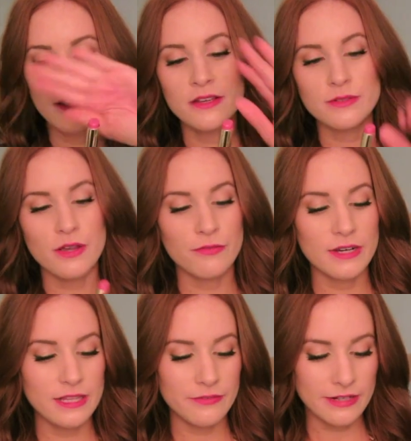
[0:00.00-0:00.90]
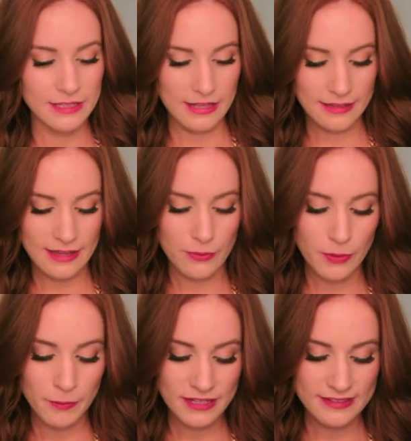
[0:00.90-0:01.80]
So I really, really like that
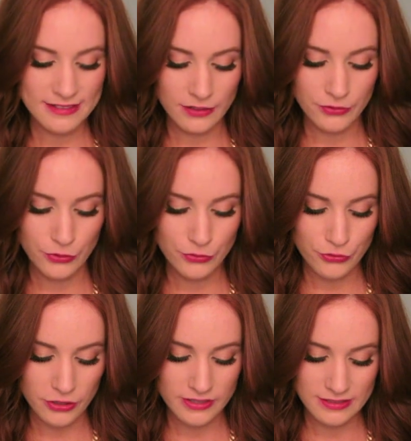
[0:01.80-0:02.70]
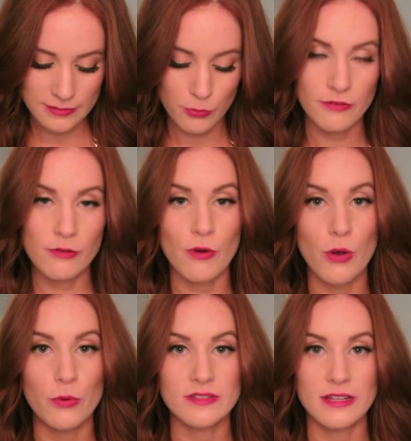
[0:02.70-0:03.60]
one, but it's still neutral because it's more of a
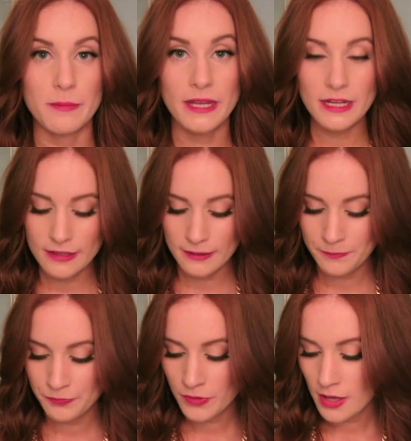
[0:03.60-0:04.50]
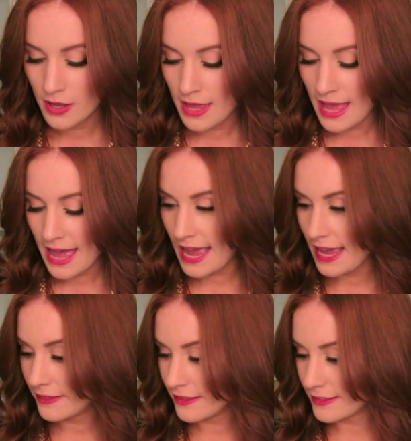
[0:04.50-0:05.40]
rose than a pink.
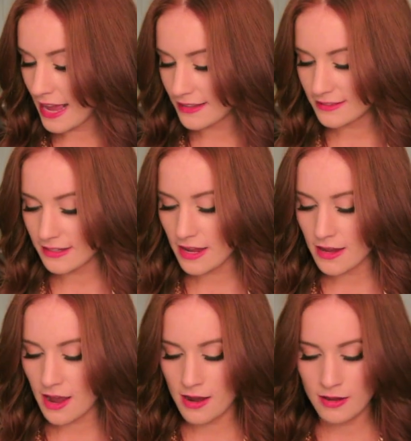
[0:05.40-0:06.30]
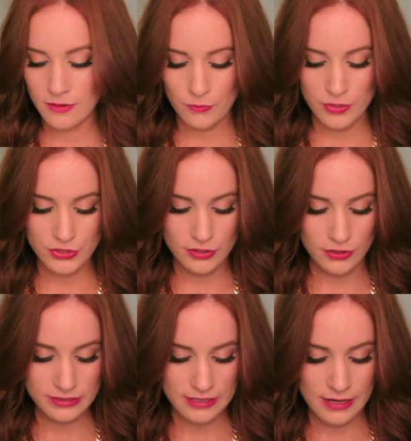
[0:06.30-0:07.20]
And the last thing I got, which
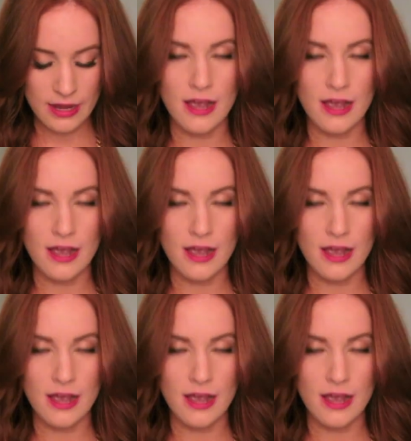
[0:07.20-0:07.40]
looks like